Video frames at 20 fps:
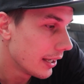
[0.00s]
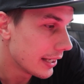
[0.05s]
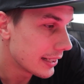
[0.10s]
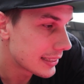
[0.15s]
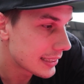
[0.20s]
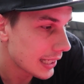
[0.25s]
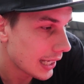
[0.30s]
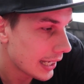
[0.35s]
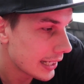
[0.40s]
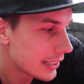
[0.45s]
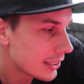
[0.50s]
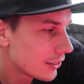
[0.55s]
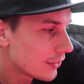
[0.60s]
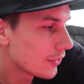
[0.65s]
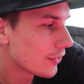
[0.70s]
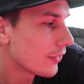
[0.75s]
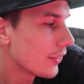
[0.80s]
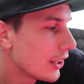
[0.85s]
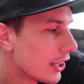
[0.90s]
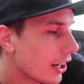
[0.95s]
it's kind
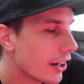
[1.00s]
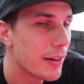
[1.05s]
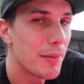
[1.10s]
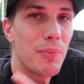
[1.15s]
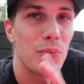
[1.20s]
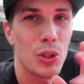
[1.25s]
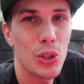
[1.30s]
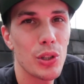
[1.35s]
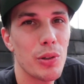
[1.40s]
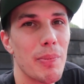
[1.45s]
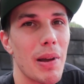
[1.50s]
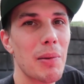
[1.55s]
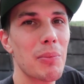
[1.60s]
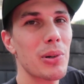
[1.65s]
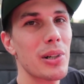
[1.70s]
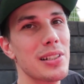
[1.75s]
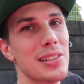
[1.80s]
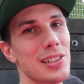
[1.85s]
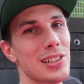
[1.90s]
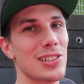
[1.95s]
of, you know, good
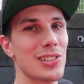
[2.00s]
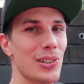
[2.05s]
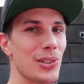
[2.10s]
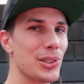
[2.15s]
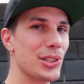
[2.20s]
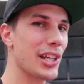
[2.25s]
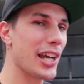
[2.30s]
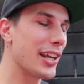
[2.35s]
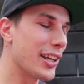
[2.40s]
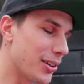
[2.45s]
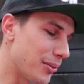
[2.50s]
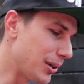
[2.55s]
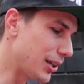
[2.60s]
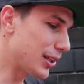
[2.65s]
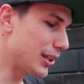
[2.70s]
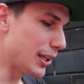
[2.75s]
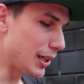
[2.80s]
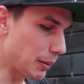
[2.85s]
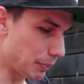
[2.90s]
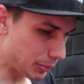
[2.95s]
memories associated
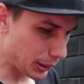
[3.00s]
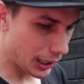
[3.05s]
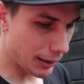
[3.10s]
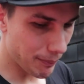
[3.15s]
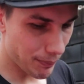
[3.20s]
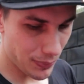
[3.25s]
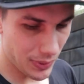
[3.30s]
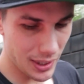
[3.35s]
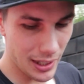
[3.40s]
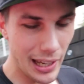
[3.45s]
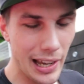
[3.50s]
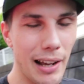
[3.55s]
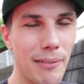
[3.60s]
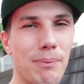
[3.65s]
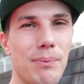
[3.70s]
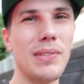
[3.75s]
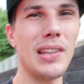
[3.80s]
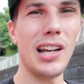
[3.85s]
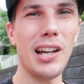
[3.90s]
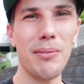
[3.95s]
with it. But yeah,
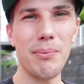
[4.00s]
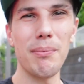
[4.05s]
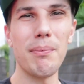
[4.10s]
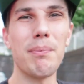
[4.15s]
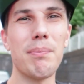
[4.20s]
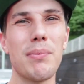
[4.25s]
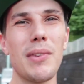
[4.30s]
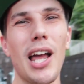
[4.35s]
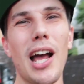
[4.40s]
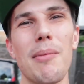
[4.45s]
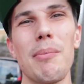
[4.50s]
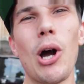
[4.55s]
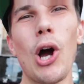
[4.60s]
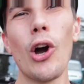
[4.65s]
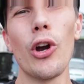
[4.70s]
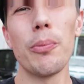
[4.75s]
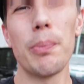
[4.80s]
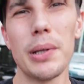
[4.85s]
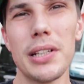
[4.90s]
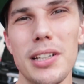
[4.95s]
I'm
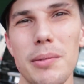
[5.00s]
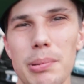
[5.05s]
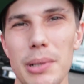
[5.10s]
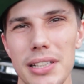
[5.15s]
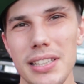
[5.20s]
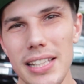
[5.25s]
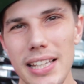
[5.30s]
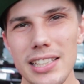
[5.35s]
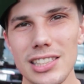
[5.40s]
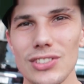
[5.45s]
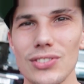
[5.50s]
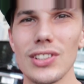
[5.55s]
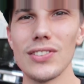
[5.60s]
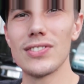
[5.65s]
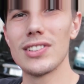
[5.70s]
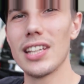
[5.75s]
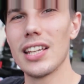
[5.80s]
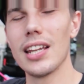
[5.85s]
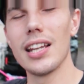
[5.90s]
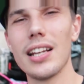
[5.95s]
hoping to bring the
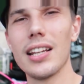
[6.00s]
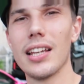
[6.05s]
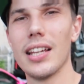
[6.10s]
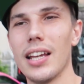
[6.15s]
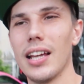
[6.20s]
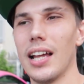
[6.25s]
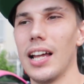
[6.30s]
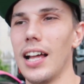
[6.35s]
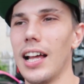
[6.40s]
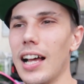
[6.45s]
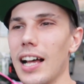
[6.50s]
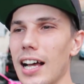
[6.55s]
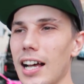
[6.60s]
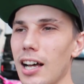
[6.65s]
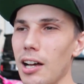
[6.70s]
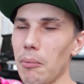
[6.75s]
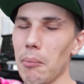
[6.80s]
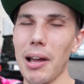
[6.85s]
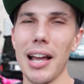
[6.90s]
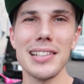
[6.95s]
S15.
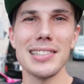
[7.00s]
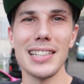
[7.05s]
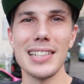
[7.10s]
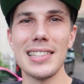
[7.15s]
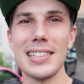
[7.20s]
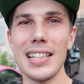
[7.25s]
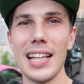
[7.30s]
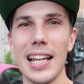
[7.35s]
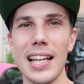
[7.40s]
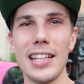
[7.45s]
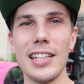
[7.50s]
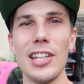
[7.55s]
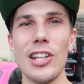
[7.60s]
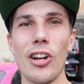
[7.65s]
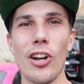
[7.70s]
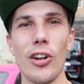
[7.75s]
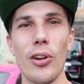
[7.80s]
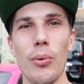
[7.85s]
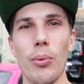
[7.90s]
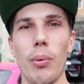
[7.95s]
As I said, you
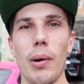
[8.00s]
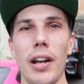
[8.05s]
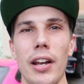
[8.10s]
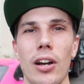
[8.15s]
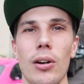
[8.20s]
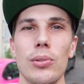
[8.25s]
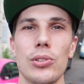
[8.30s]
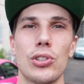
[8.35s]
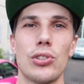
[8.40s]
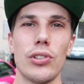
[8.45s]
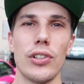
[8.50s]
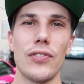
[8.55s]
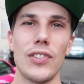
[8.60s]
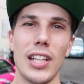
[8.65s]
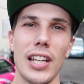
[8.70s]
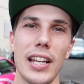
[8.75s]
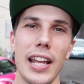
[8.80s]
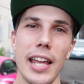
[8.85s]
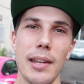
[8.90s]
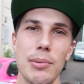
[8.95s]
know, when I was
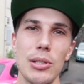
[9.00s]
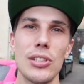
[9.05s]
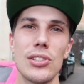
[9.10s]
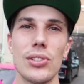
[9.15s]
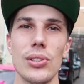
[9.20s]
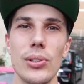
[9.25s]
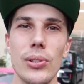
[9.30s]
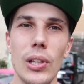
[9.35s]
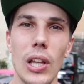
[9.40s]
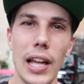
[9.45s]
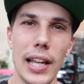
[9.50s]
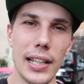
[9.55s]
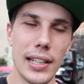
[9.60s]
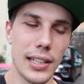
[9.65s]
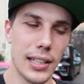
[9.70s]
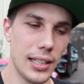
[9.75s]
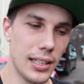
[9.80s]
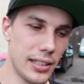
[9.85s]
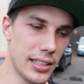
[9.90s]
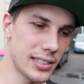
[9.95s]
drifting at Ebisu,
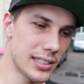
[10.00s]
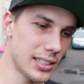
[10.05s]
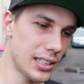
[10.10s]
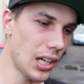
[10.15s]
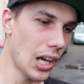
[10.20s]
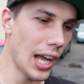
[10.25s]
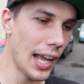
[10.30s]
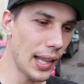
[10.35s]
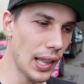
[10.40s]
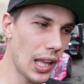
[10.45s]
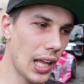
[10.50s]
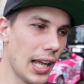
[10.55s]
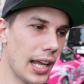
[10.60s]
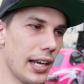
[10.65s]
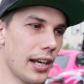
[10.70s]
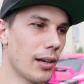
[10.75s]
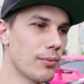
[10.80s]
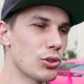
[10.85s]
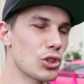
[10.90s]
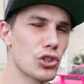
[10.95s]
like the
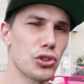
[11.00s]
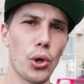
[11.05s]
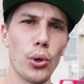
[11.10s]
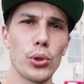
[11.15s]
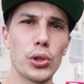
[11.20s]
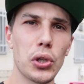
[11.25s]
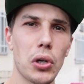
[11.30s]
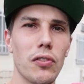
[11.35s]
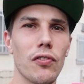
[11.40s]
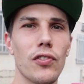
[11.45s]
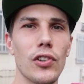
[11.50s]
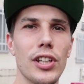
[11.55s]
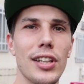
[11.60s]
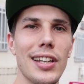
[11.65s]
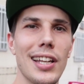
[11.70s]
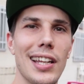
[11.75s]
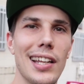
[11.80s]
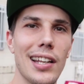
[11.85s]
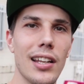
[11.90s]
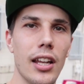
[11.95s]
Skyline I'm so
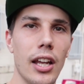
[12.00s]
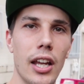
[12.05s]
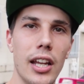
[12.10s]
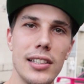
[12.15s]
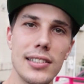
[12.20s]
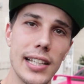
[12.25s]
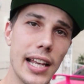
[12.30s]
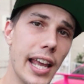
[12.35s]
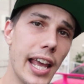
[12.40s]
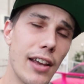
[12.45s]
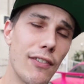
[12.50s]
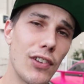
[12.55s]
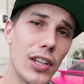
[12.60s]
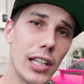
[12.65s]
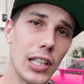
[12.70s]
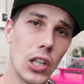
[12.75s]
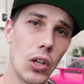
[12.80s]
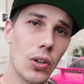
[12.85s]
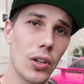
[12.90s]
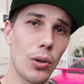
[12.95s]
confident in. It's a
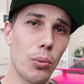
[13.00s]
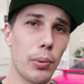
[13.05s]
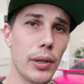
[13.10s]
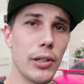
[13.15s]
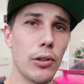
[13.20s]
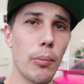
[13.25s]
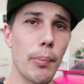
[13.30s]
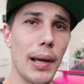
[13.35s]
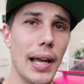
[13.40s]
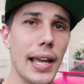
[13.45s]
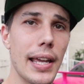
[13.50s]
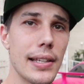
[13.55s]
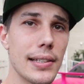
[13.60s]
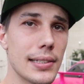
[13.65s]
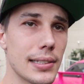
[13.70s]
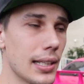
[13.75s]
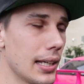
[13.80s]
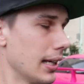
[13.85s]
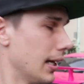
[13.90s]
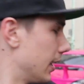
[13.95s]
heavier, longer
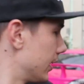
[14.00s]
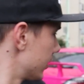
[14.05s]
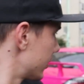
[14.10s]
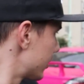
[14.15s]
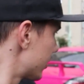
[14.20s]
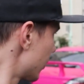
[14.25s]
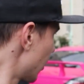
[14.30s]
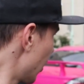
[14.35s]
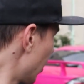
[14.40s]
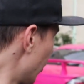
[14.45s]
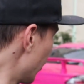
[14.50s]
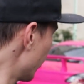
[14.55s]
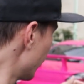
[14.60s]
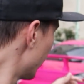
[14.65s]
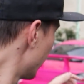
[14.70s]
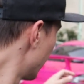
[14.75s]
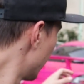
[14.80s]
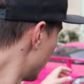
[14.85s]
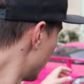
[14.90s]
wheelbase, so